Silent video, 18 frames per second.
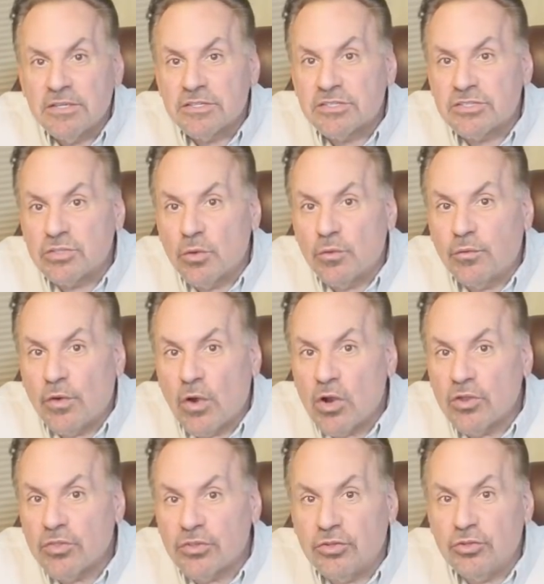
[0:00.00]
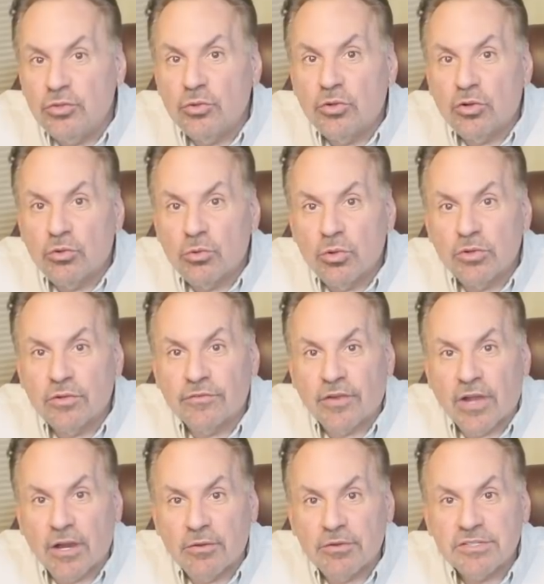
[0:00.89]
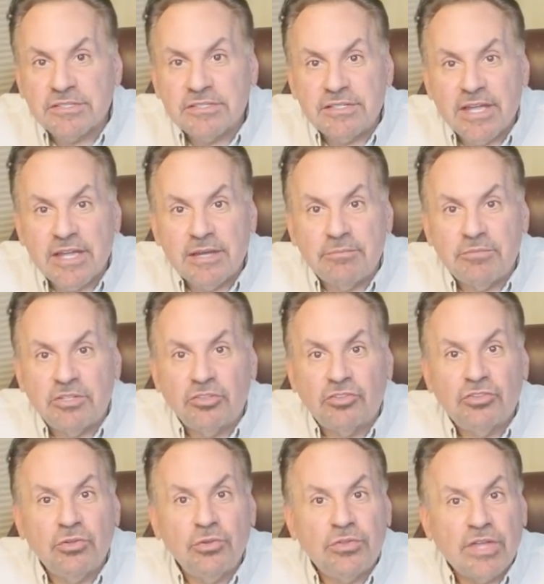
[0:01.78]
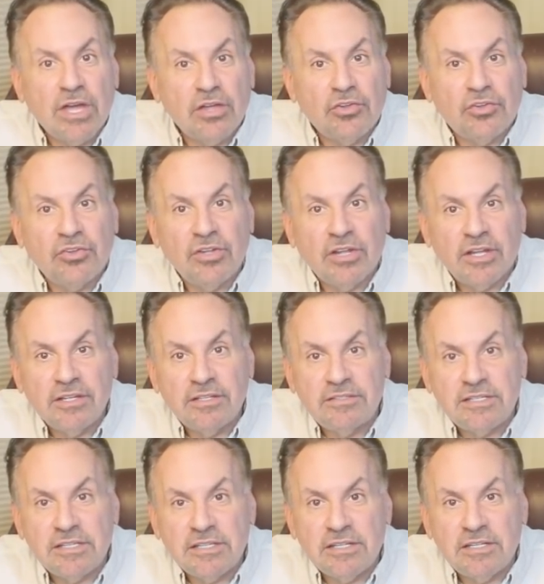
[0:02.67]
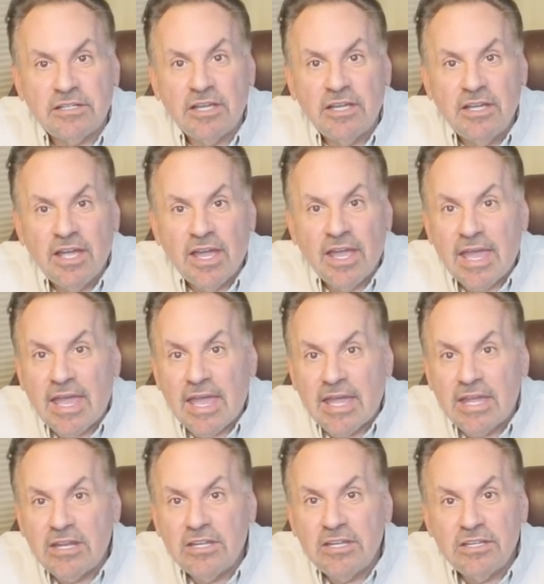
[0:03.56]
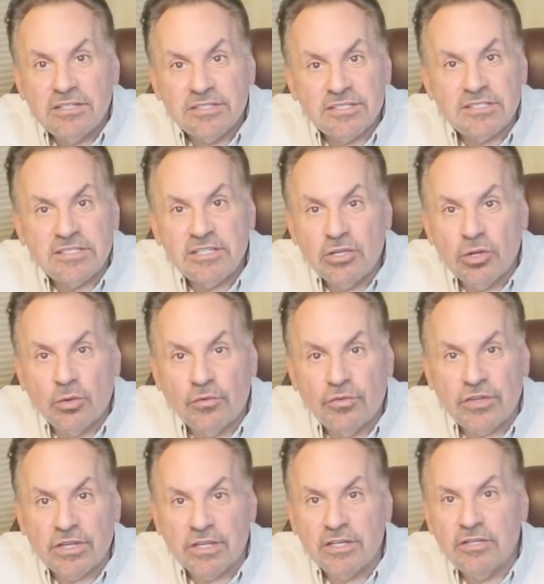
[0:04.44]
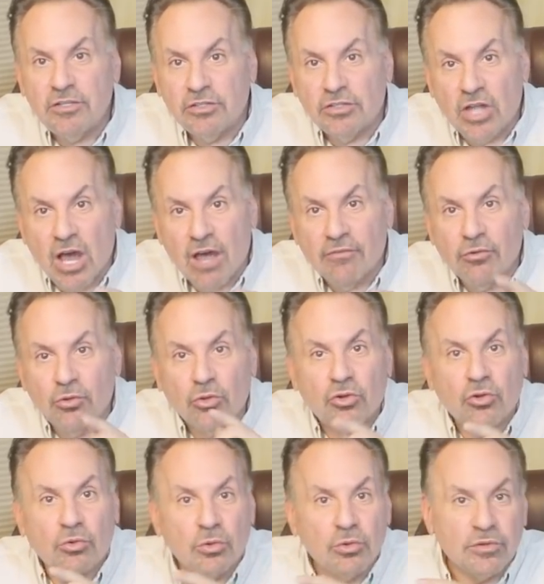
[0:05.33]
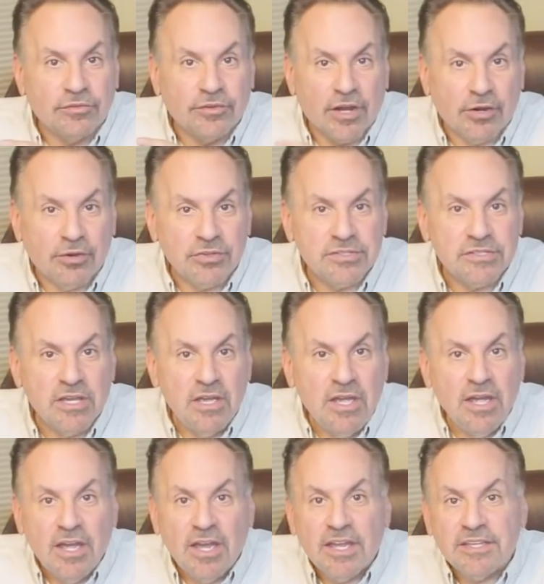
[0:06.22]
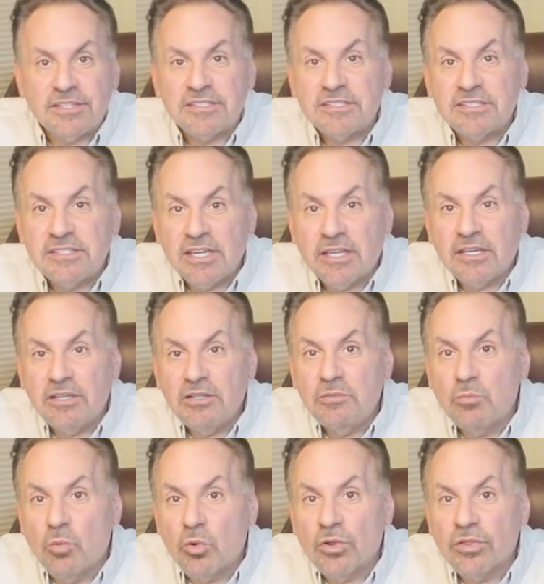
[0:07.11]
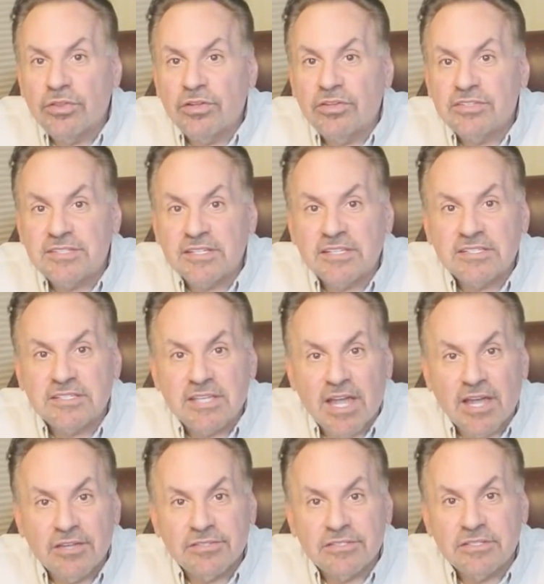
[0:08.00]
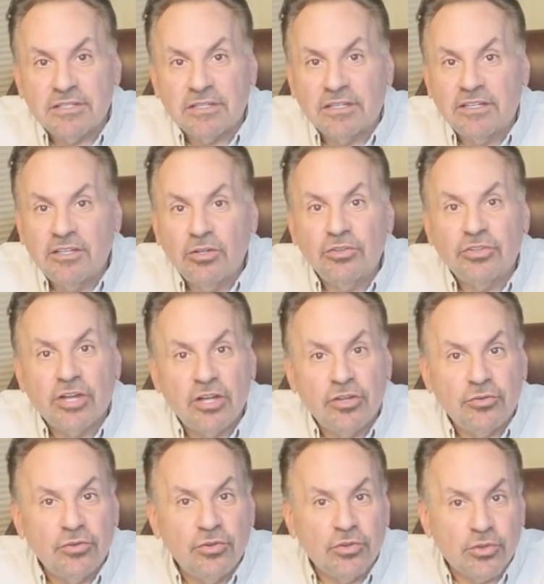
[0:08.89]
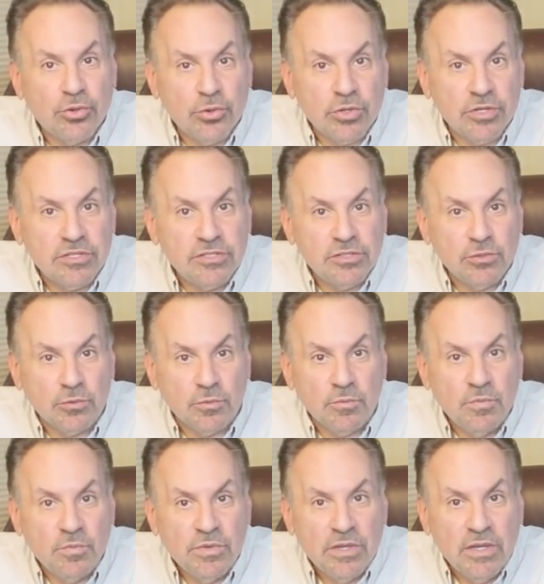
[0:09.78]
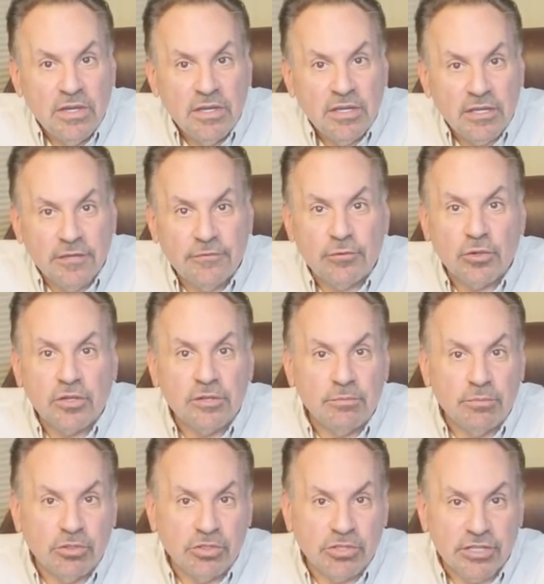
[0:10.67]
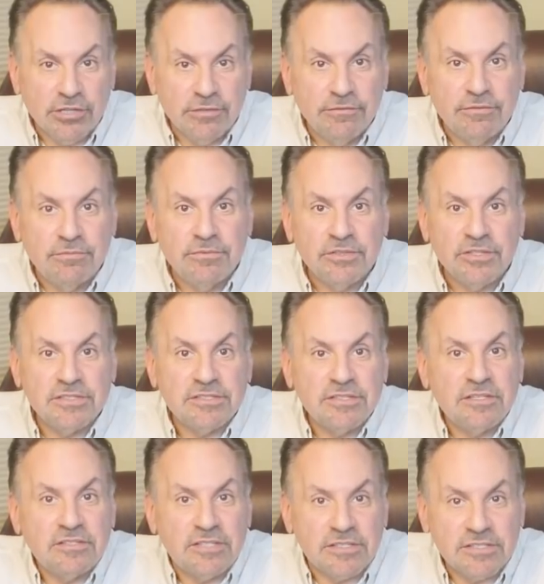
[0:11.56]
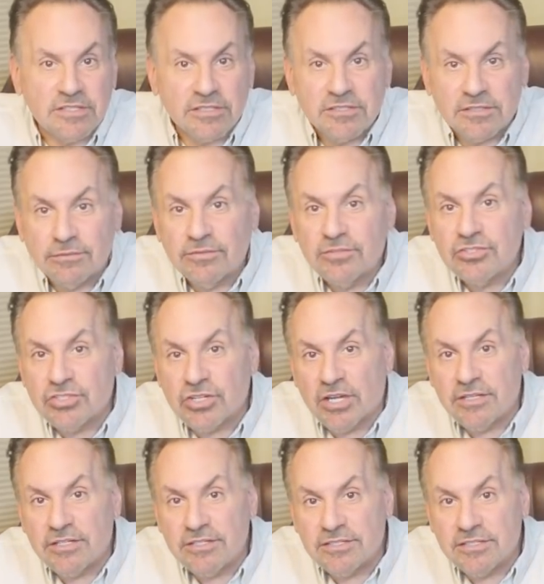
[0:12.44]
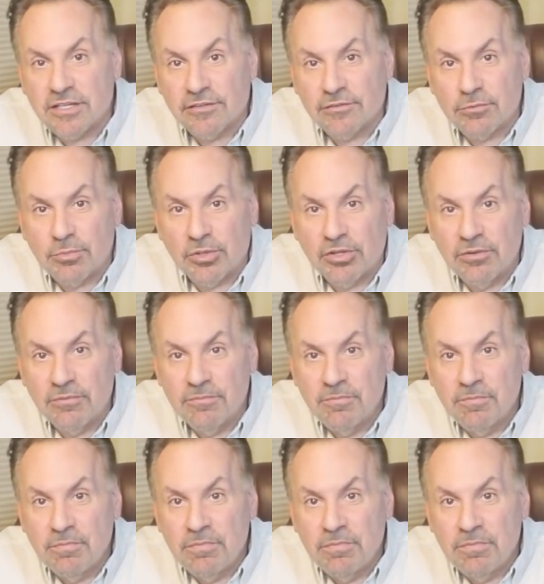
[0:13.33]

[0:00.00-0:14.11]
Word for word: So far, the new coronavirus, named two thousand nineteen N C O V, novel coronavirus, has sickened more than six thousand and killed one hundred thirty-two, if you can believe the statistics of the Chinese government.